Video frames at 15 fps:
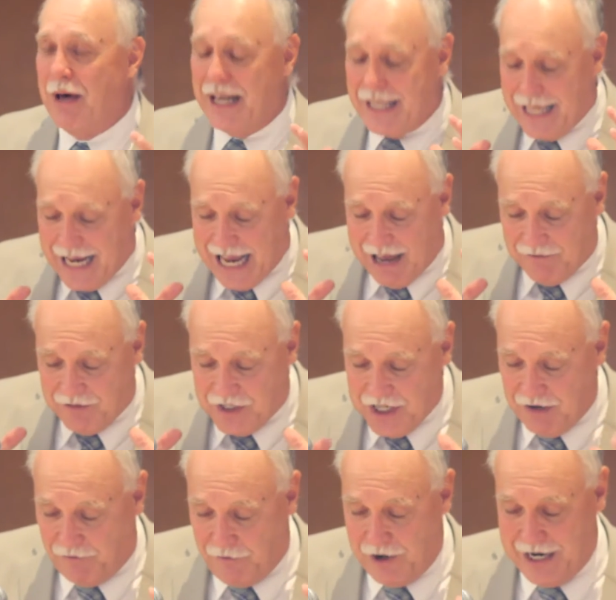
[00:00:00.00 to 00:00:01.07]
but they have
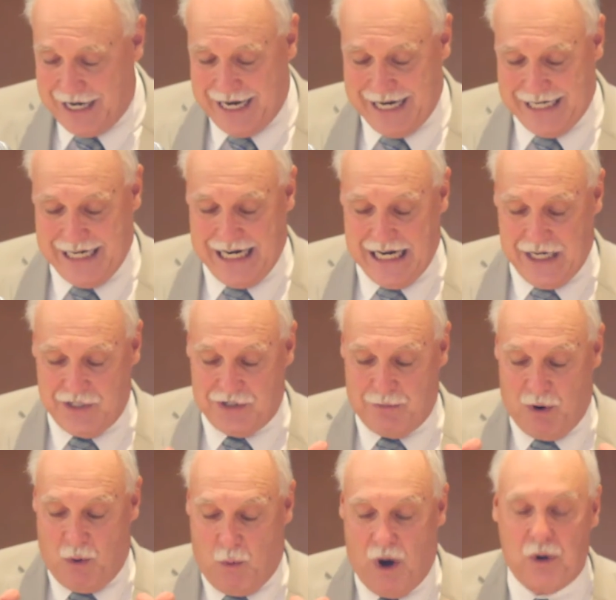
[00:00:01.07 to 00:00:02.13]
different ideas
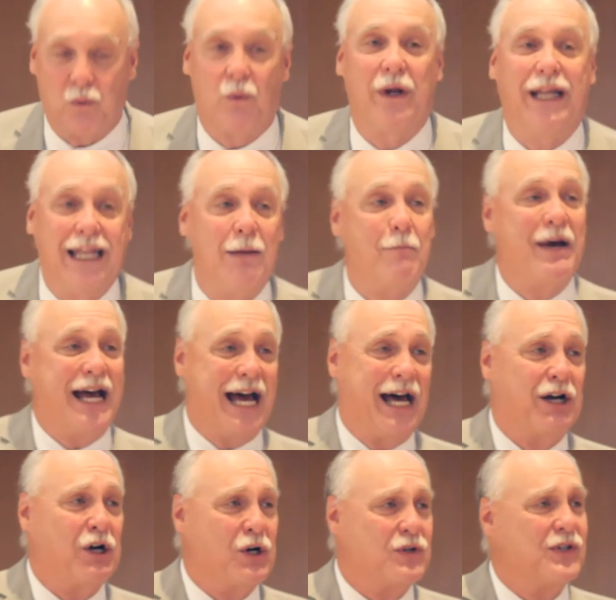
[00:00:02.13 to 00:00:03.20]
about what really
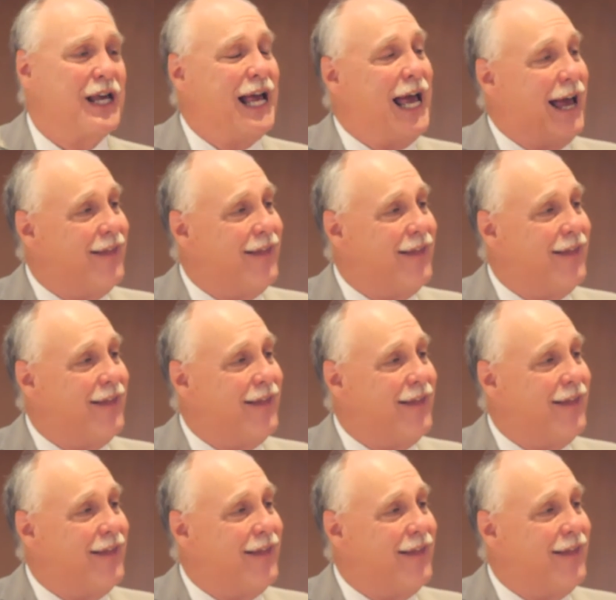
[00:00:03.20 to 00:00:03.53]
matters,